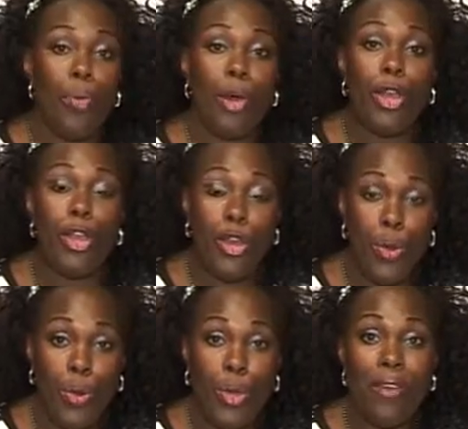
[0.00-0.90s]
But
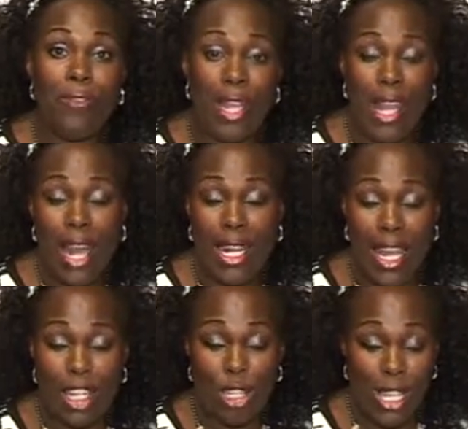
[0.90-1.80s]
you, if the
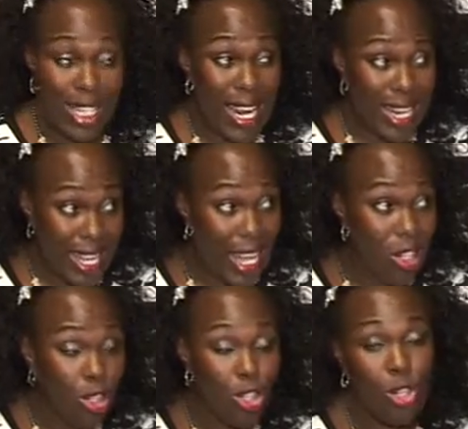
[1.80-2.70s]
allegation is laid
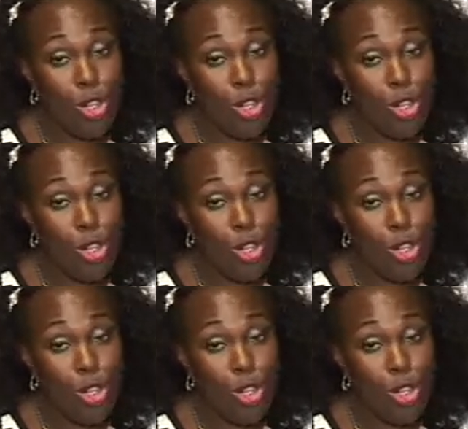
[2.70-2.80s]
against you,